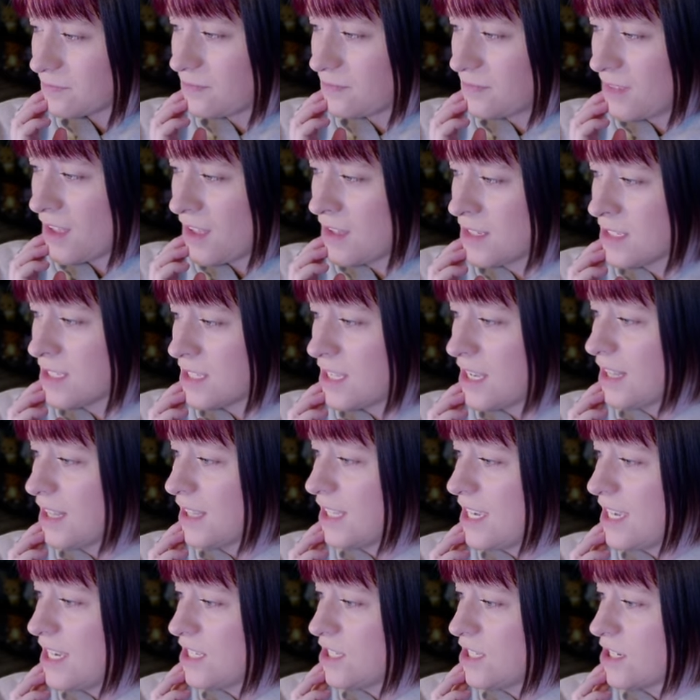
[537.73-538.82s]
Let's see,
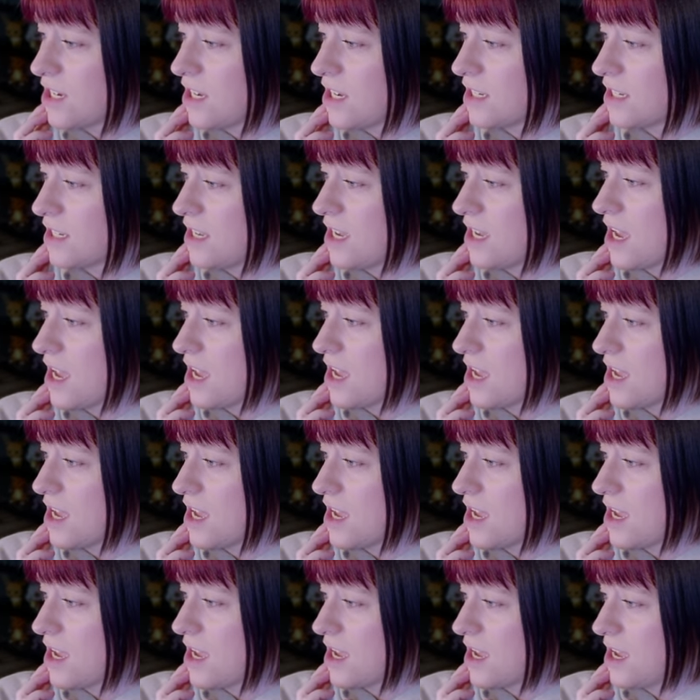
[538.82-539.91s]
Lee
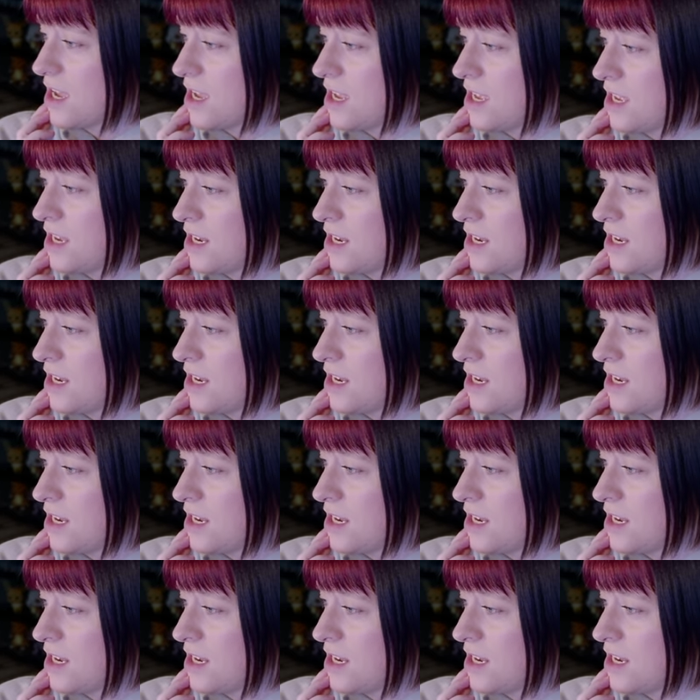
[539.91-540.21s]
Jung-hyun.